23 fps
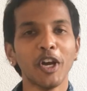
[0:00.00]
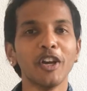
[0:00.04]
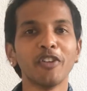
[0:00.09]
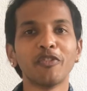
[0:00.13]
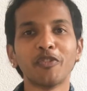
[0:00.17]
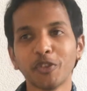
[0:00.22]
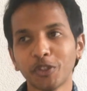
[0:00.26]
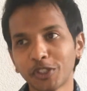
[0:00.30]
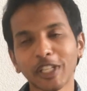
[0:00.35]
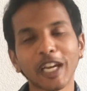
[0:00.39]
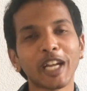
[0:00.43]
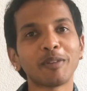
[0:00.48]

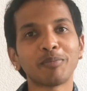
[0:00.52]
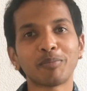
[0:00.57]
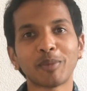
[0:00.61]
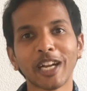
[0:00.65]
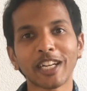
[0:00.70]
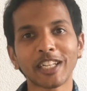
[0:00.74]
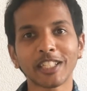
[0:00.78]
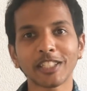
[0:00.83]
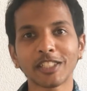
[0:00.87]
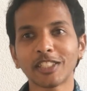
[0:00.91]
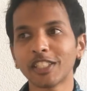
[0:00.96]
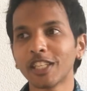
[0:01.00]
If you start
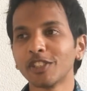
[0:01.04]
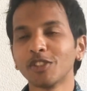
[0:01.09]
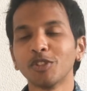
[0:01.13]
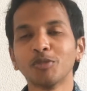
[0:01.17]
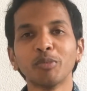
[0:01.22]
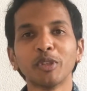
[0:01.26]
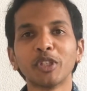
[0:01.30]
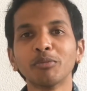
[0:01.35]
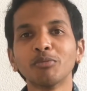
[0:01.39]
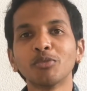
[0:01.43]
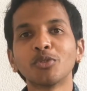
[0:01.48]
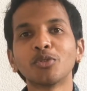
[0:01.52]
practicing and you
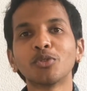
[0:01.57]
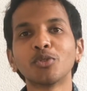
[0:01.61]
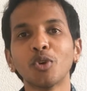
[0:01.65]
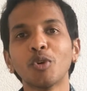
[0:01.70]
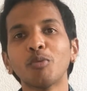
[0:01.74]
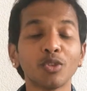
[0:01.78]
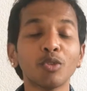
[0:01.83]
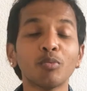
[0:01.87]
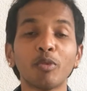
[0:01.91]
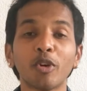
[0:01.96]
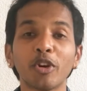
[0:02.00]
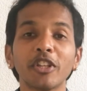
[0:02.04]
become
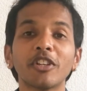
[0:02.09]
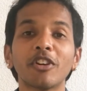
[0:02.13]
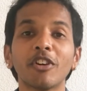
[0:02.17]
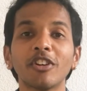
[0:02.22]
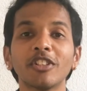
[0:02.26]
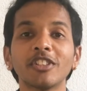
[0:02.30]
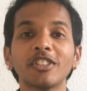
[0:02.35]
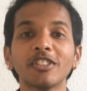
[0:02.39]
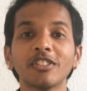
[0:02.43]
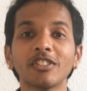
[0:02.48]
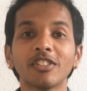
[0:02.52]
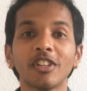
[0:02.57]
so body
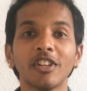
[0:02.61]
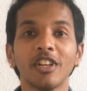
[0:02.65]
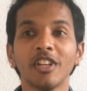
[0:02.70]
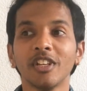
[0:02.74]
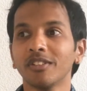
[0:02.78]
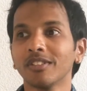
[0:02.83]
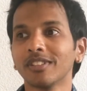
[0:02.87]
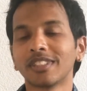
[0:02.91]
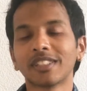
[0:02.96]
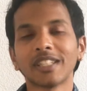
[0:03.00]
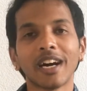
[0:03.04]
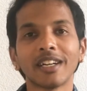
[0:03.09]
conscious,
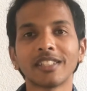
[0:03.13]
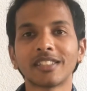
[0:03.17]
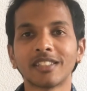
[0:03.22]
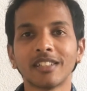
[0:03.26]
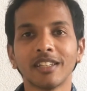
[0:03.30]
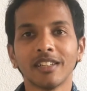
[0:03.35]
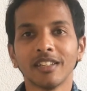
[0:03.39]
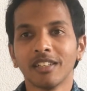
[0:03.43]
you start,